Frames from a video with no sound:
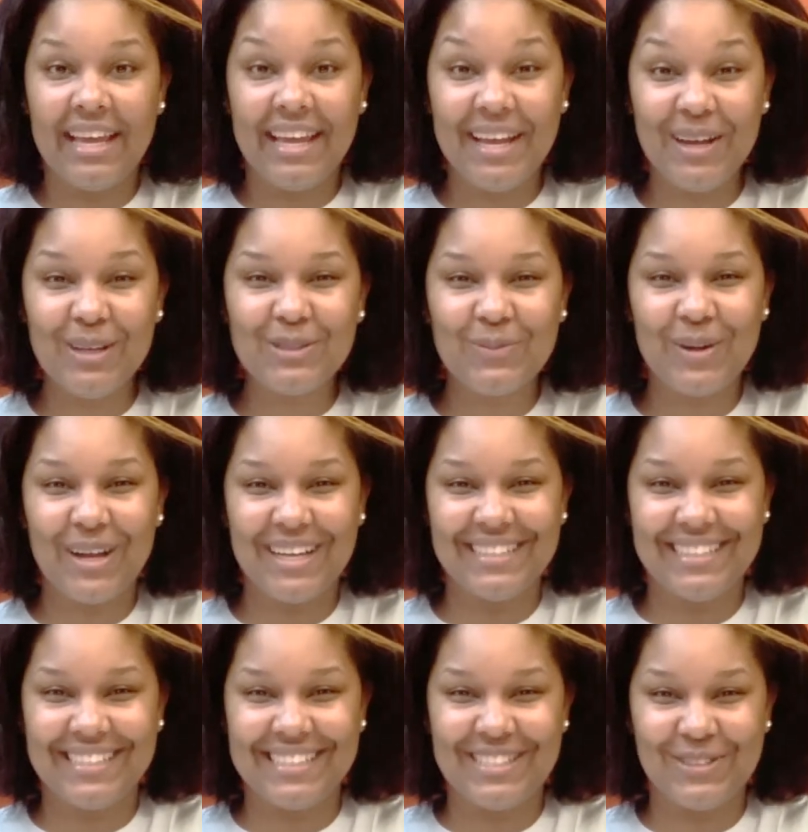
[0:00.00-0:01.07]
Here's where I
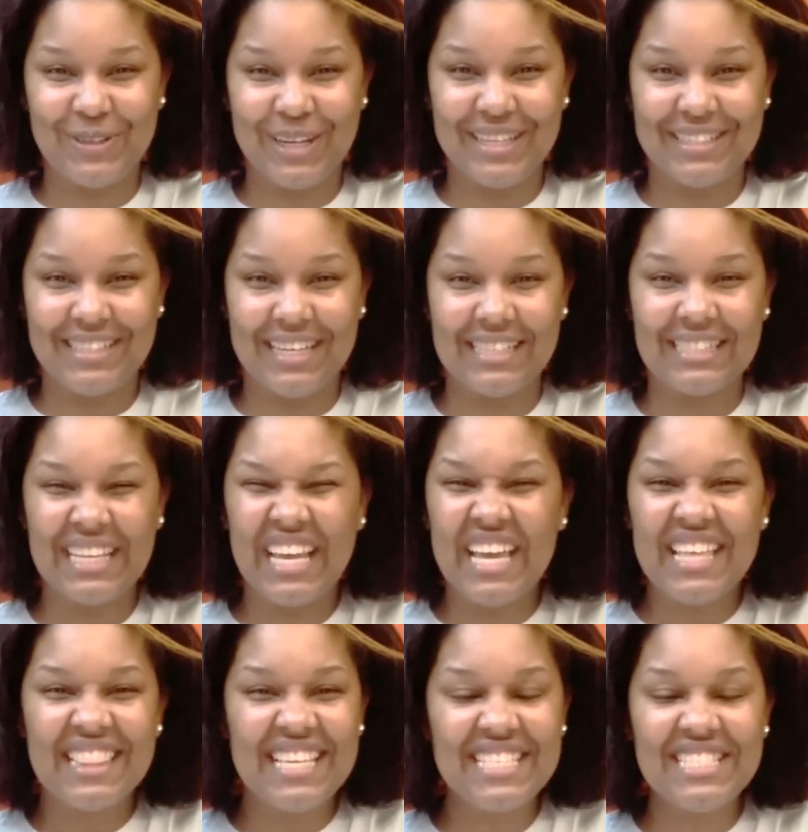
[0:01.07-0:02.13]
did a strand test.
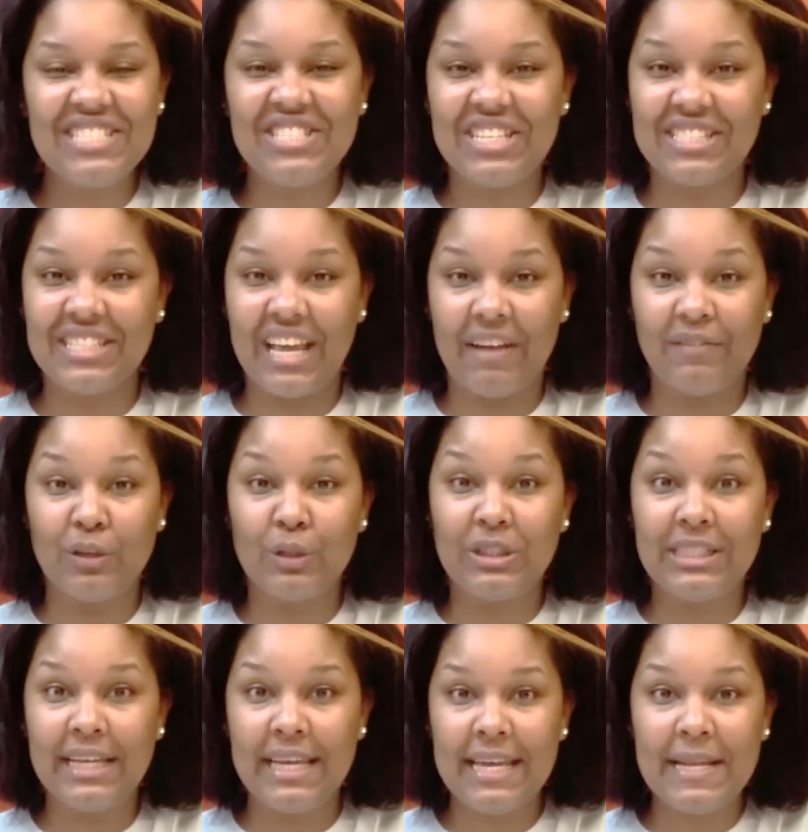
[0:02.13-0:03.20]
This is just after
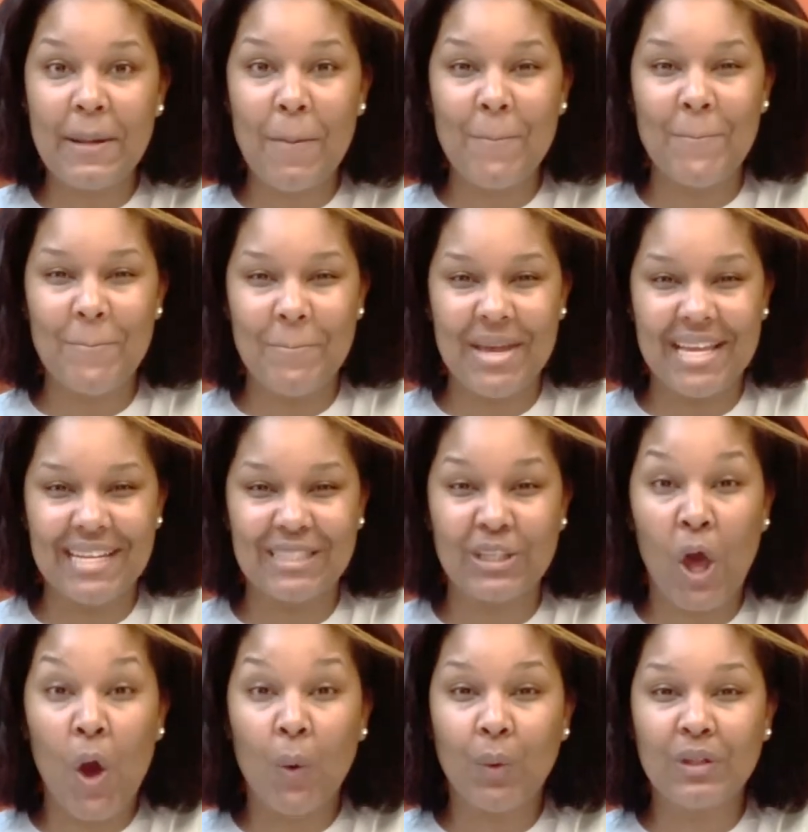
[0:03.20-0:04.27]
10 minutes
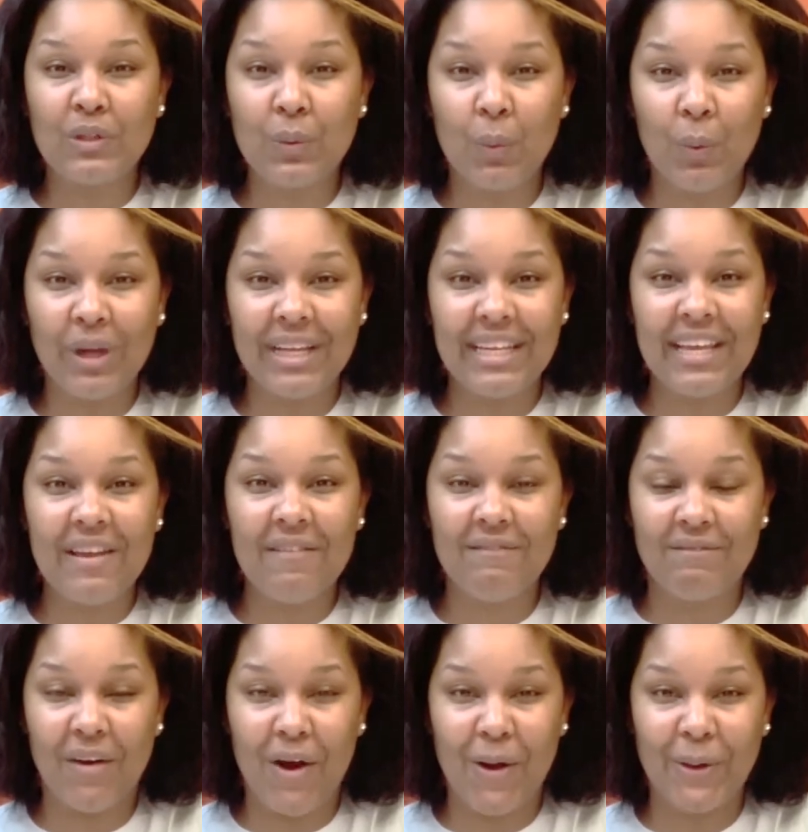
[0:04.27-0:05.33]
with 20
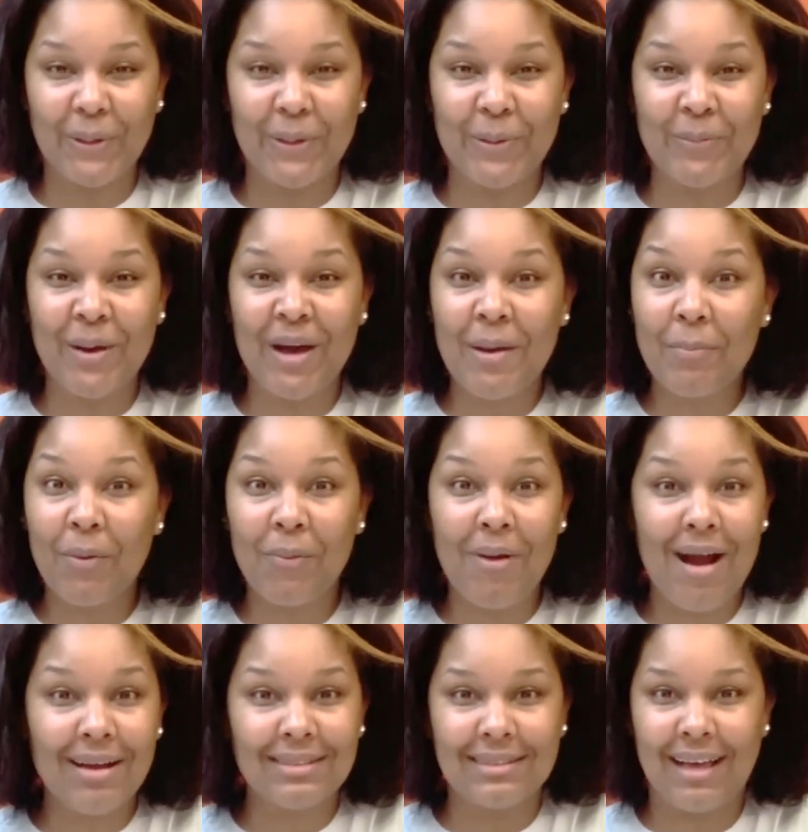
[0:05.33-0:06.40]
volume
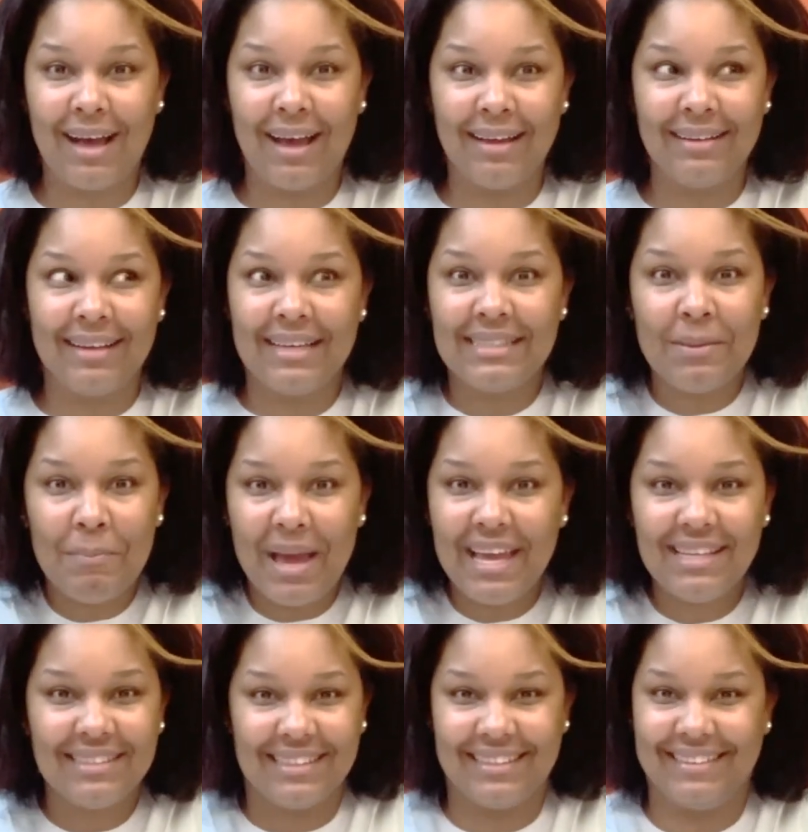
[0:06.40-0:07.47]
peroxide. It's
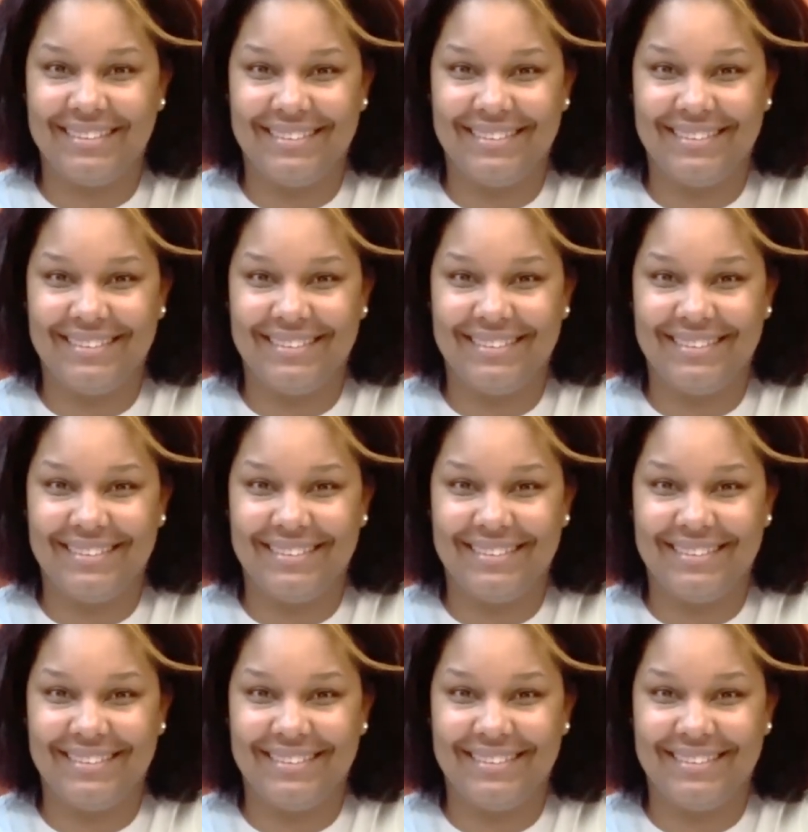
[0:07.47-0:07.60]
amazing.